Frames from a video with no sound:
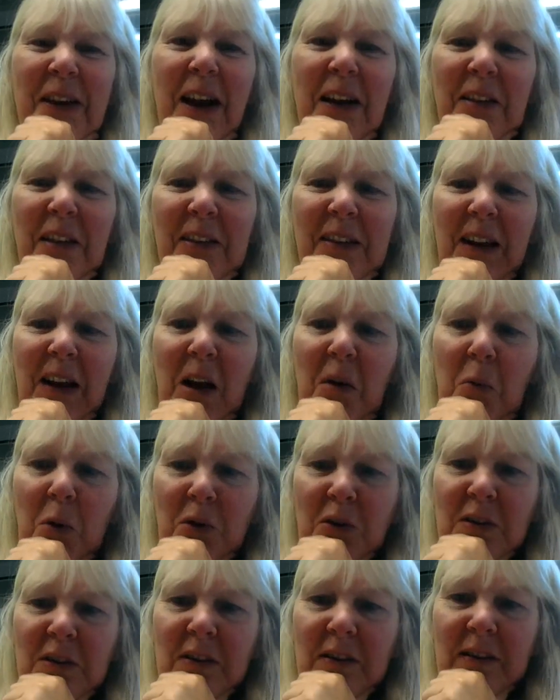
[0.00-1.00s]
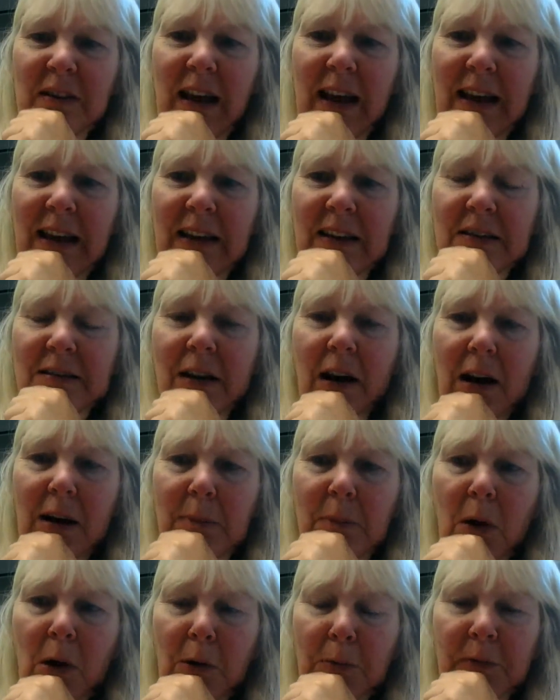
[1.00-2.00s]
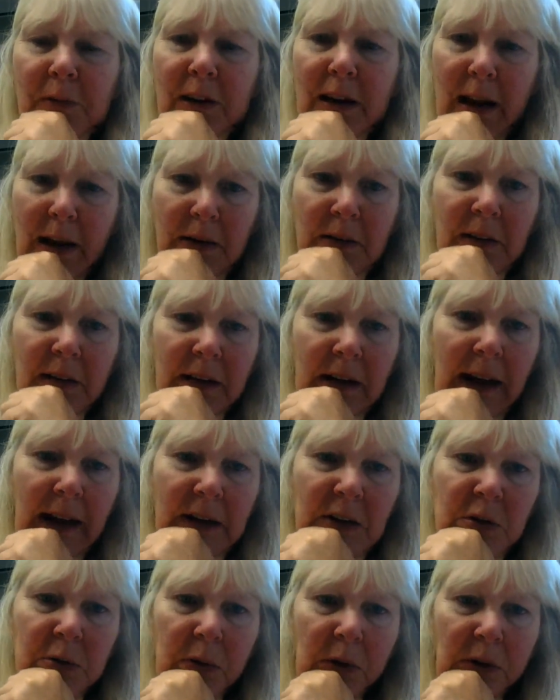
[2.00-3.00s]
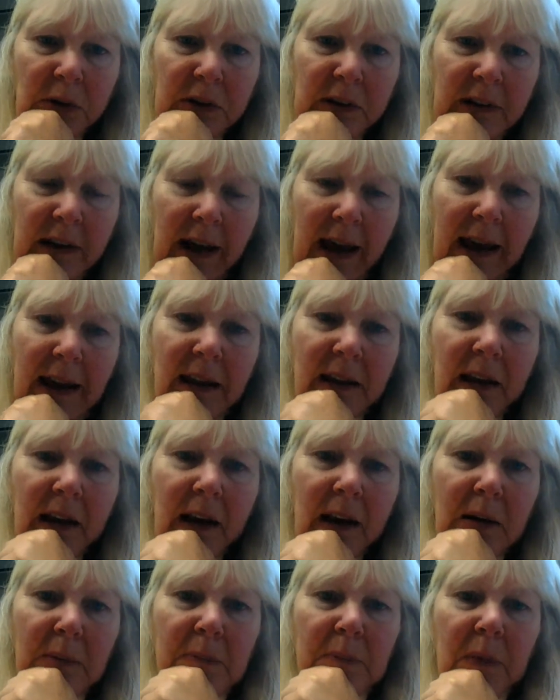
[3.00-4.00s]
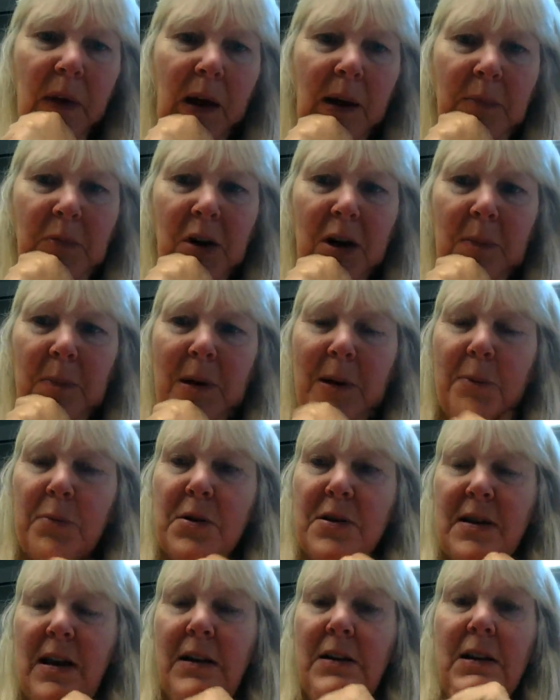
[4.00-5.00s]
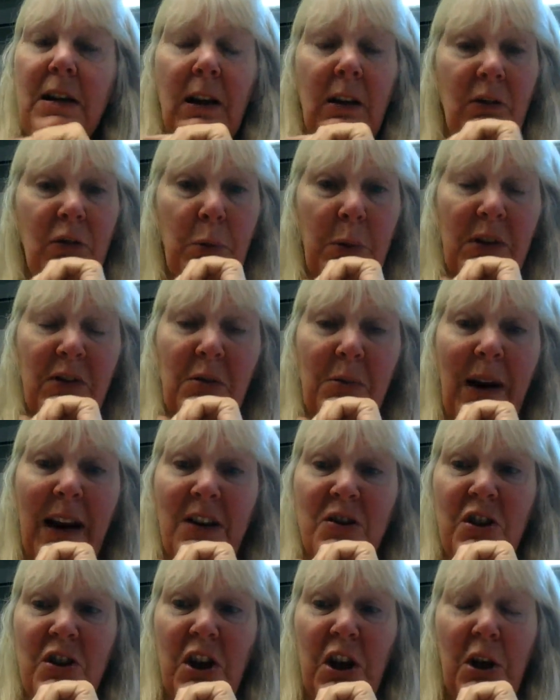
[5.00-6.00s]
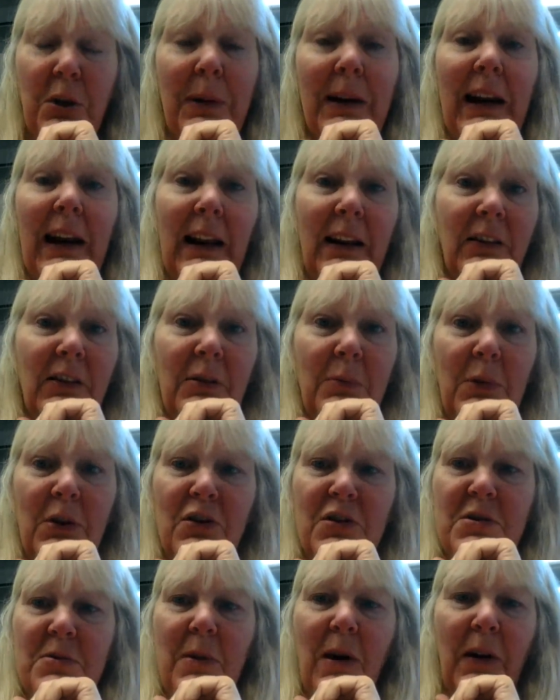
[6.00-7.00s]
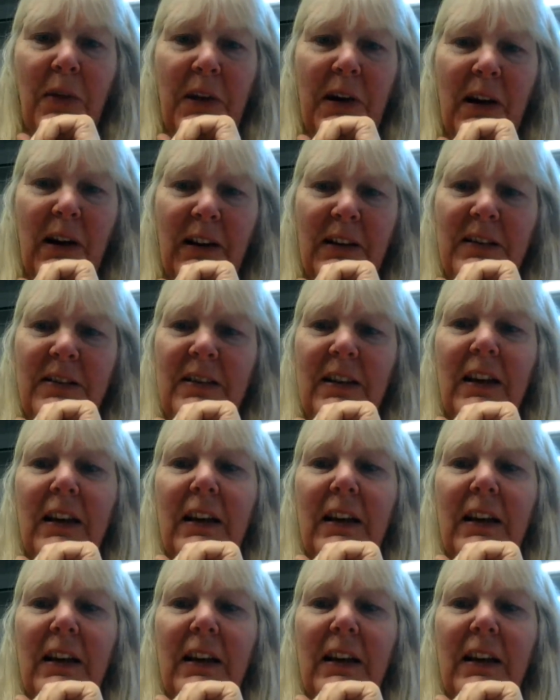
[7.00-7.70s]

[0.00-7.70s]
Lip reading: other thing I wanted to say is I'm off to London later on today. I'm going to be presenting at Twitter HQ in London, which is rather nice.